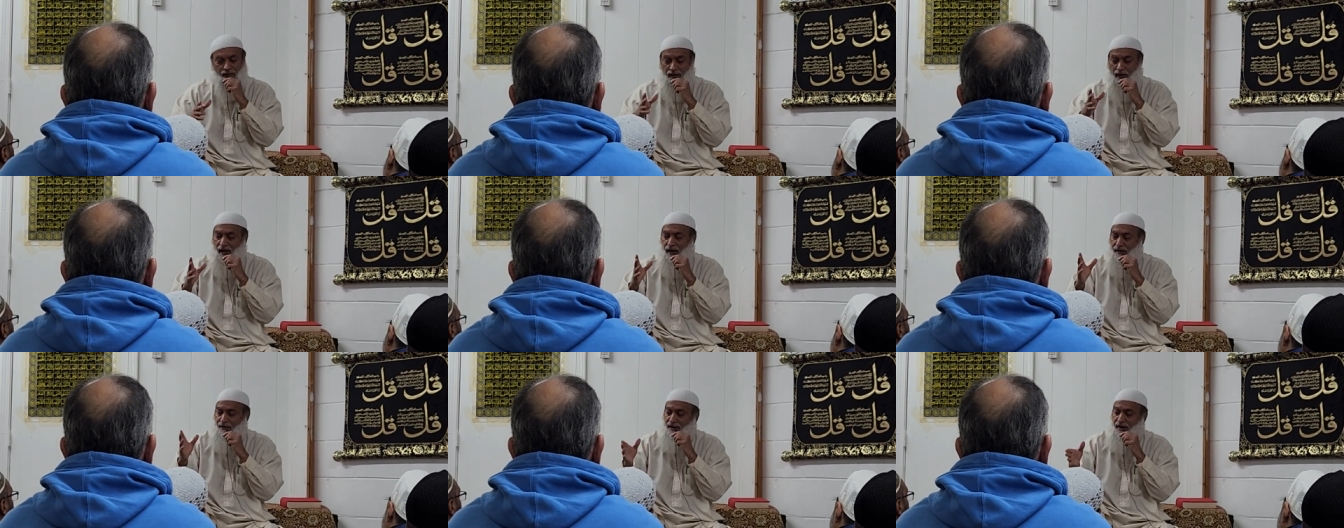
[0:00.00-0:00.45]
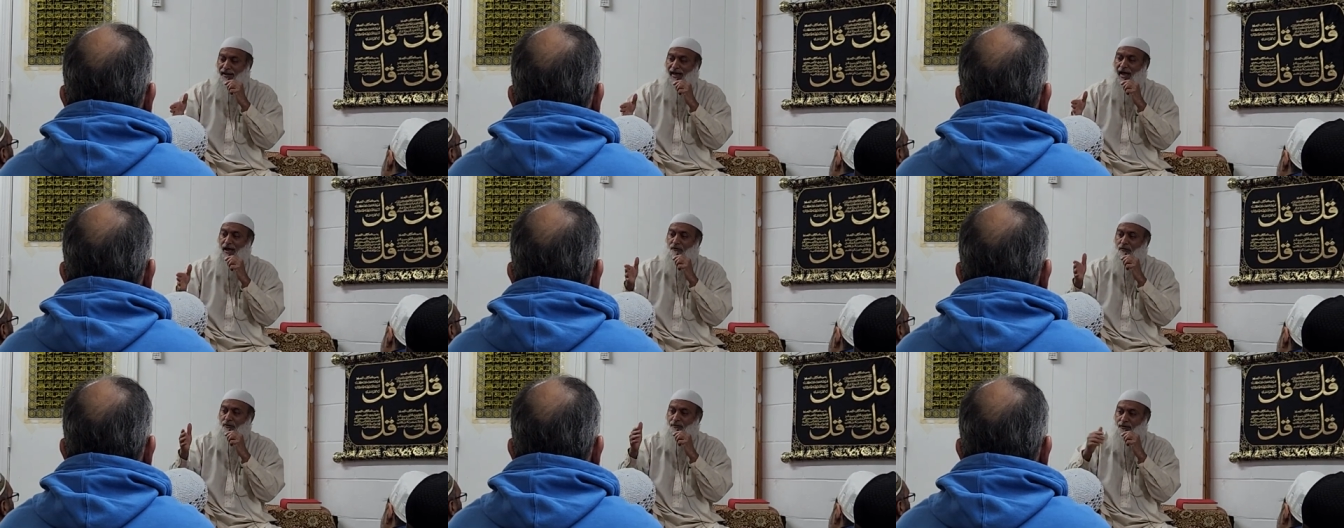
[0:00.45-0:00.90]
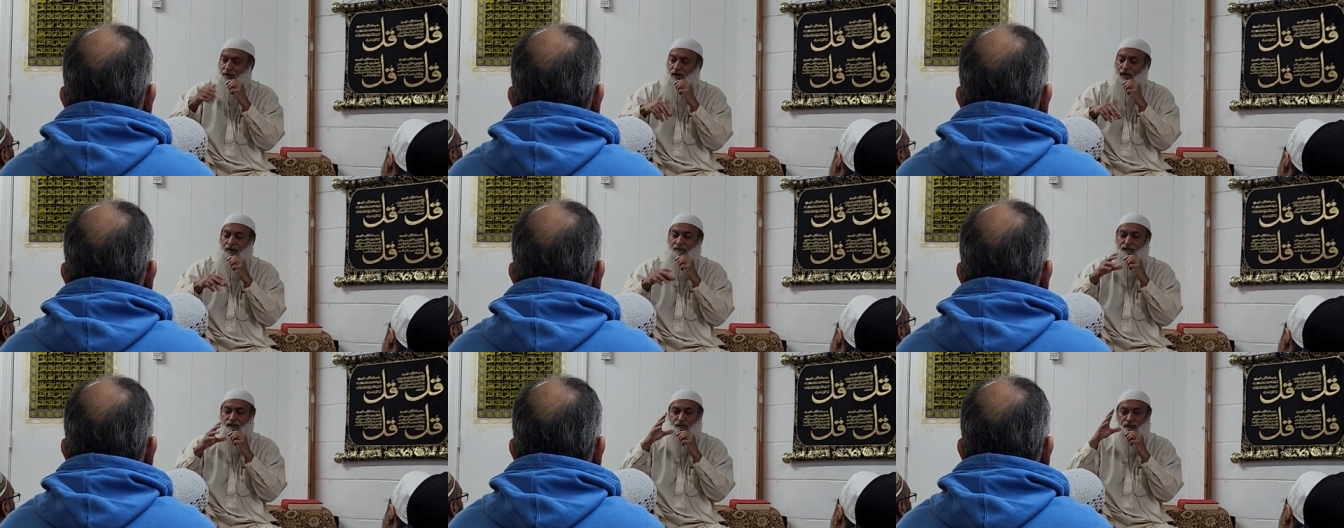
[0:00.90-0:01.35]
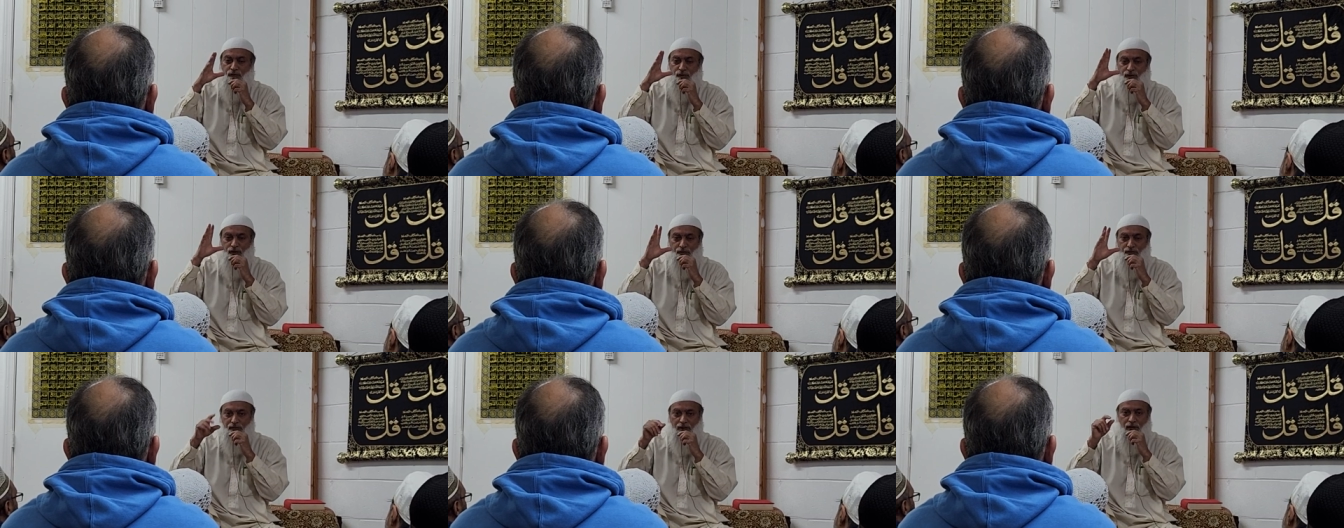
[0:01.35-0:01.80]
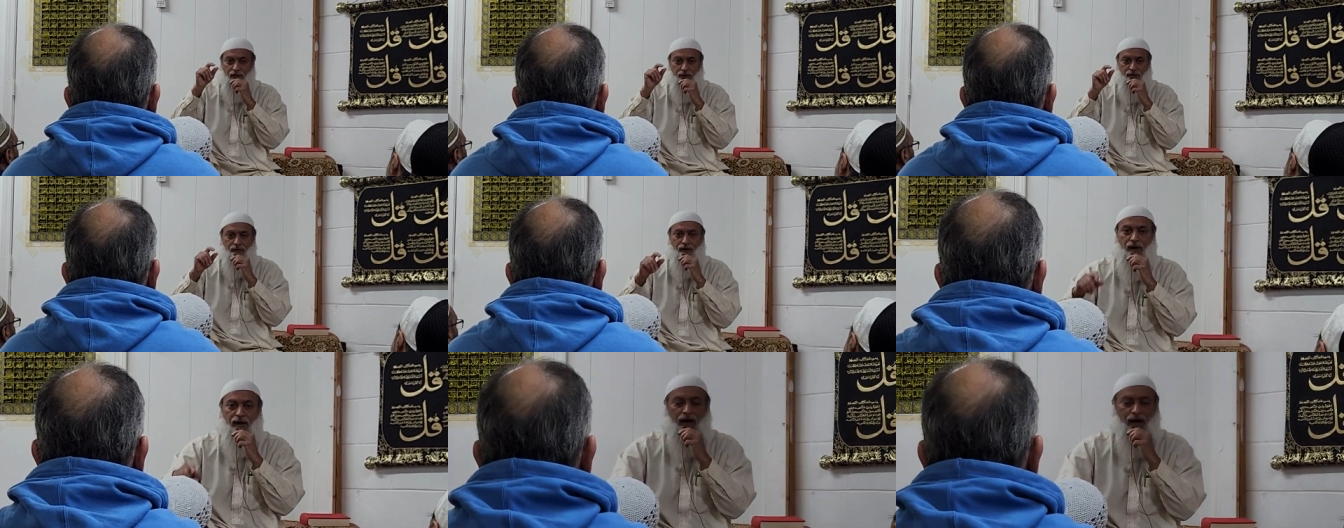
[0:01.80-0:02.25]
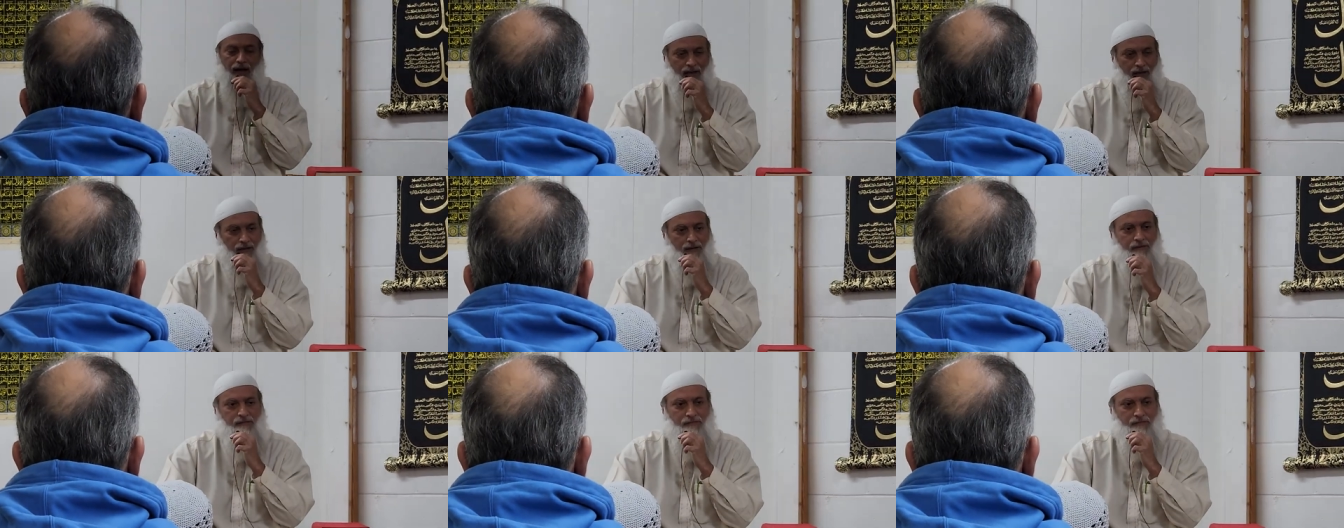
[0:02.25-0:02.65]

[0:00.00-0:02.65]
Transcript: or uh, I will bring it before you blink your eye.